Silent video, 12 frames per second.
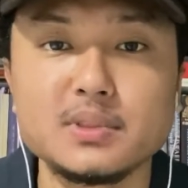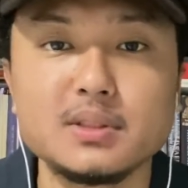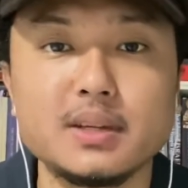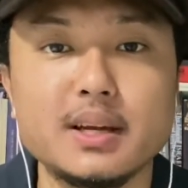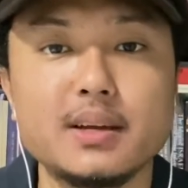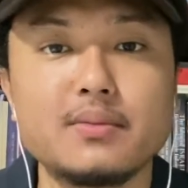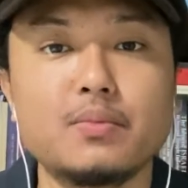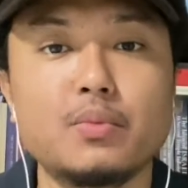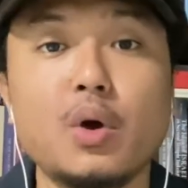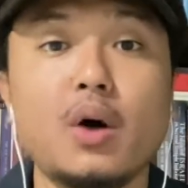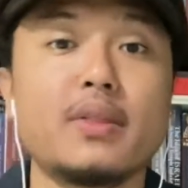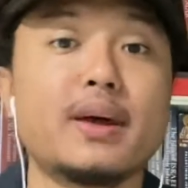Okay?
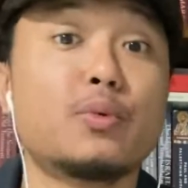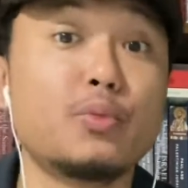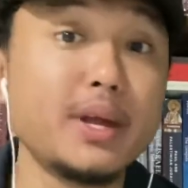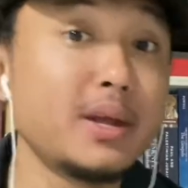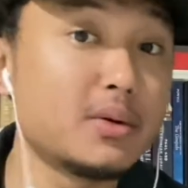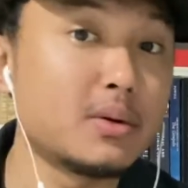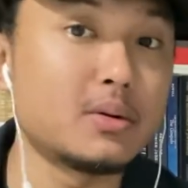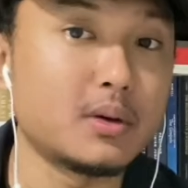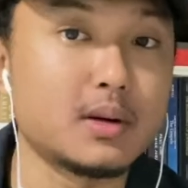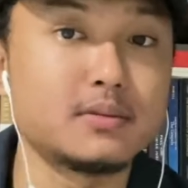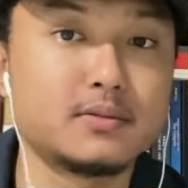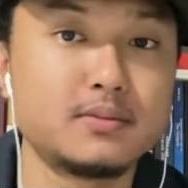Not that we know
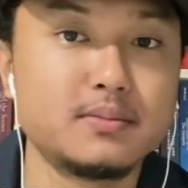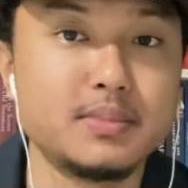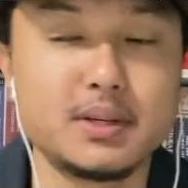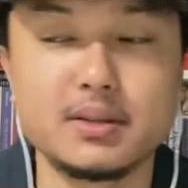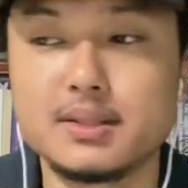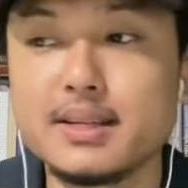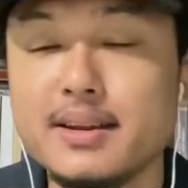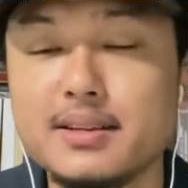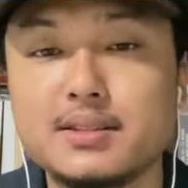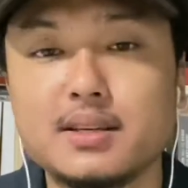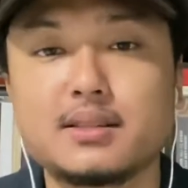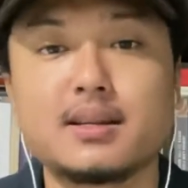of, because that is
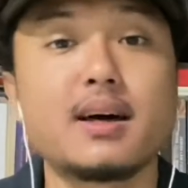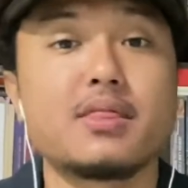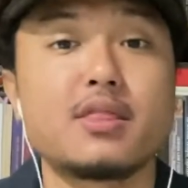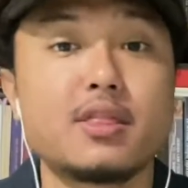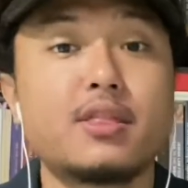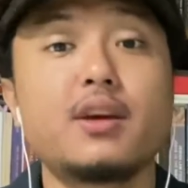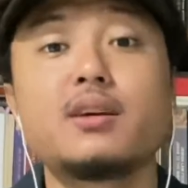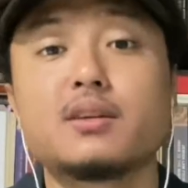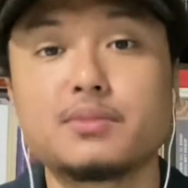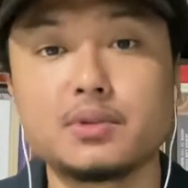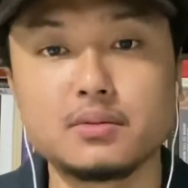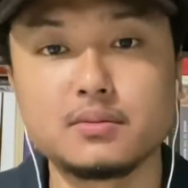just
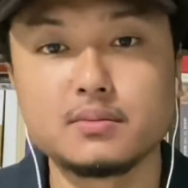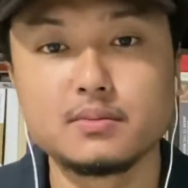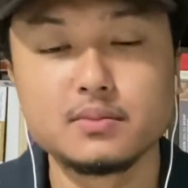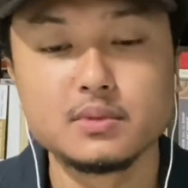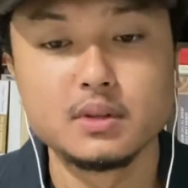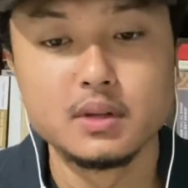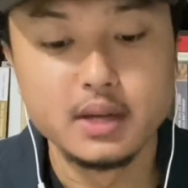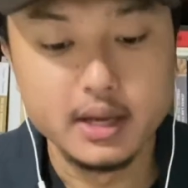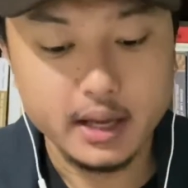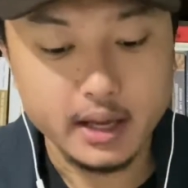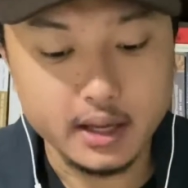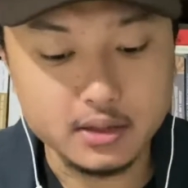unthinkable.
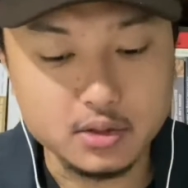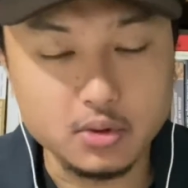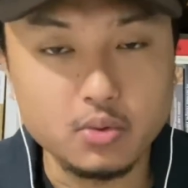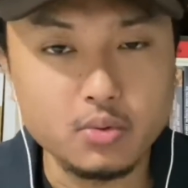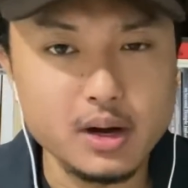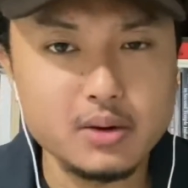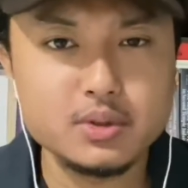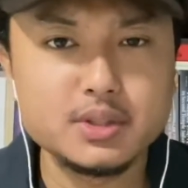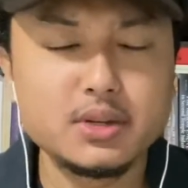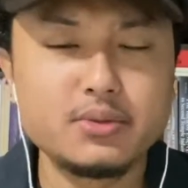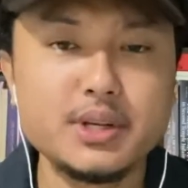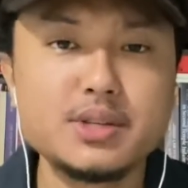And so what was
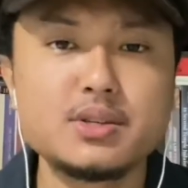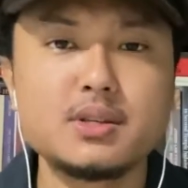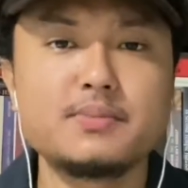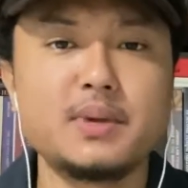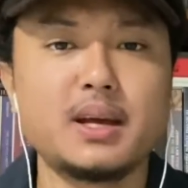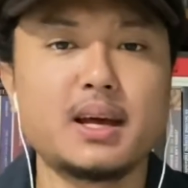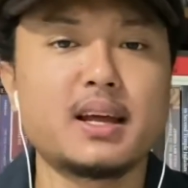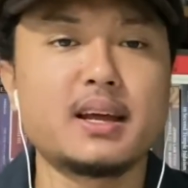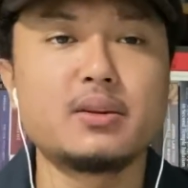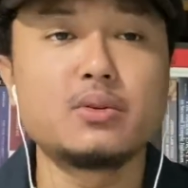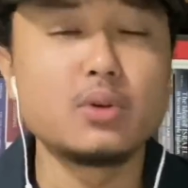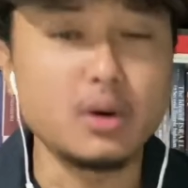the reason
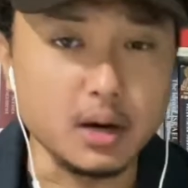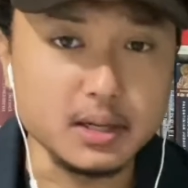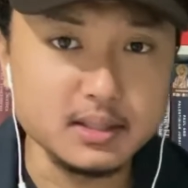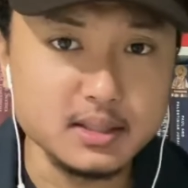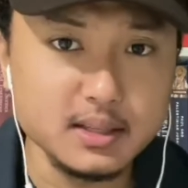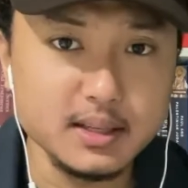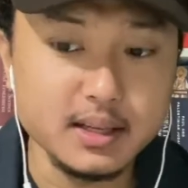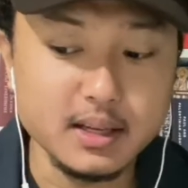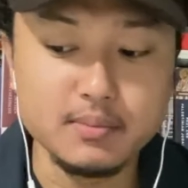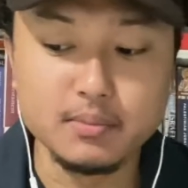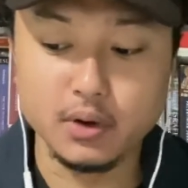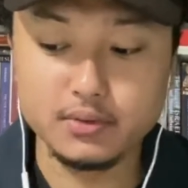behind God
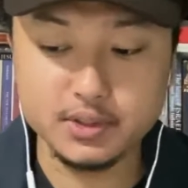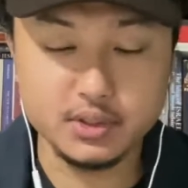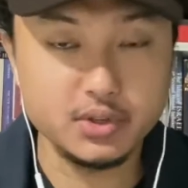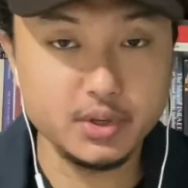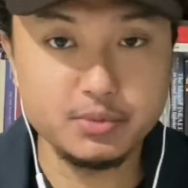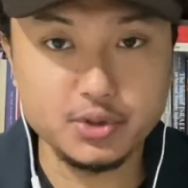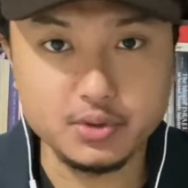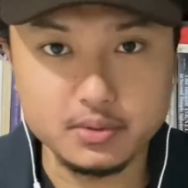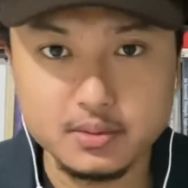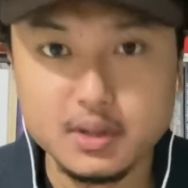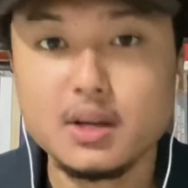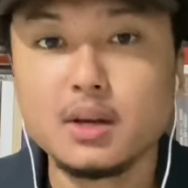in both the scripture?
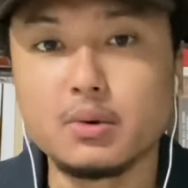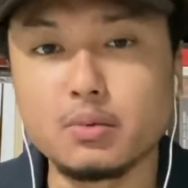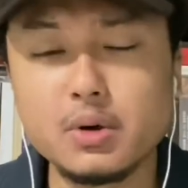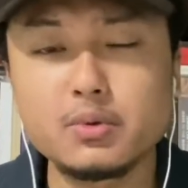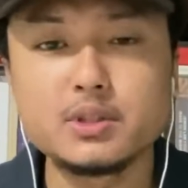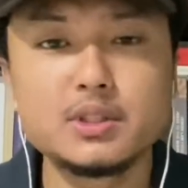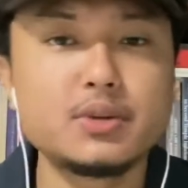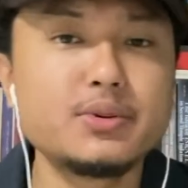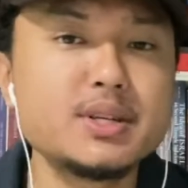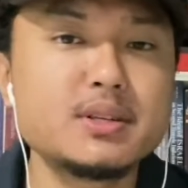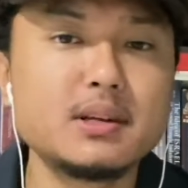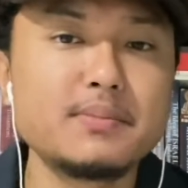What was the
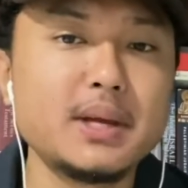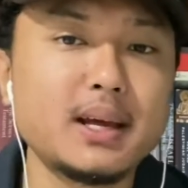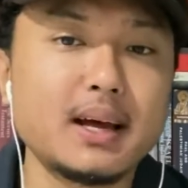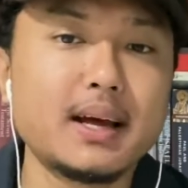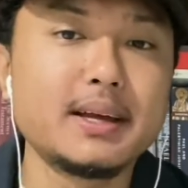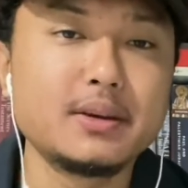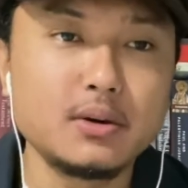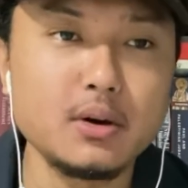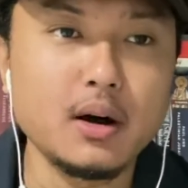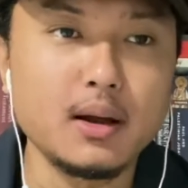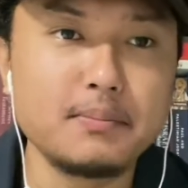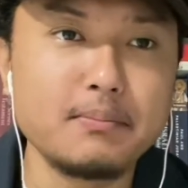reason behind
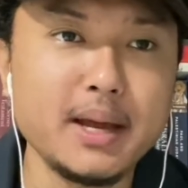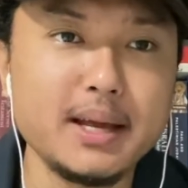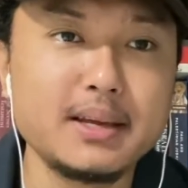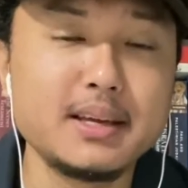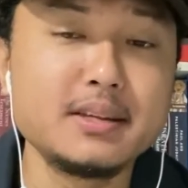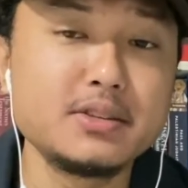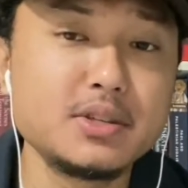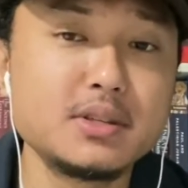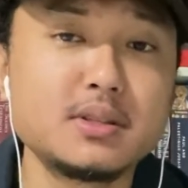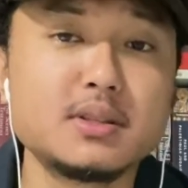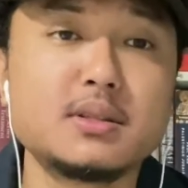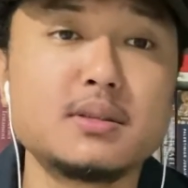God making
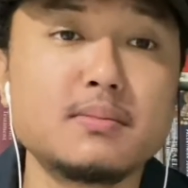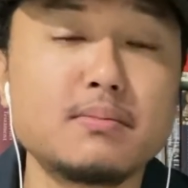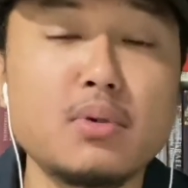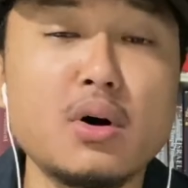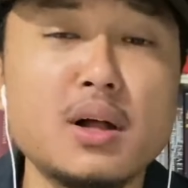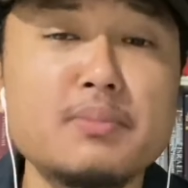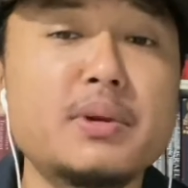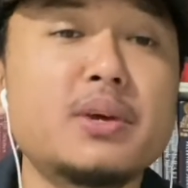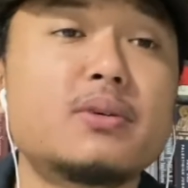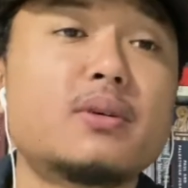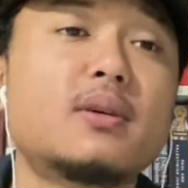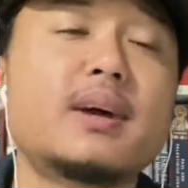Jesus born
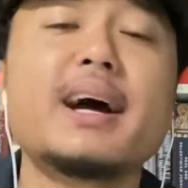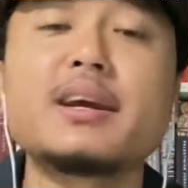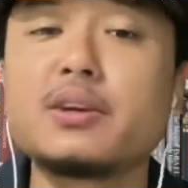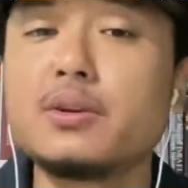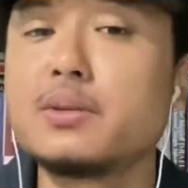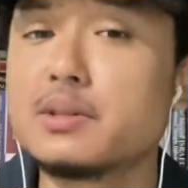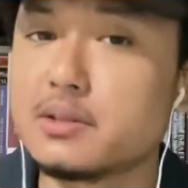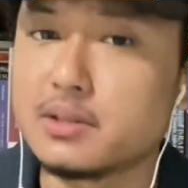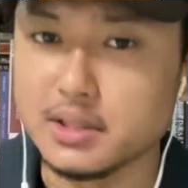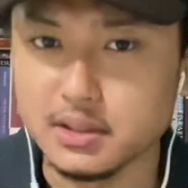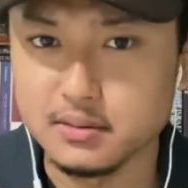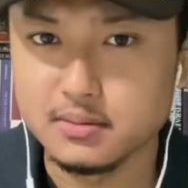miraculously?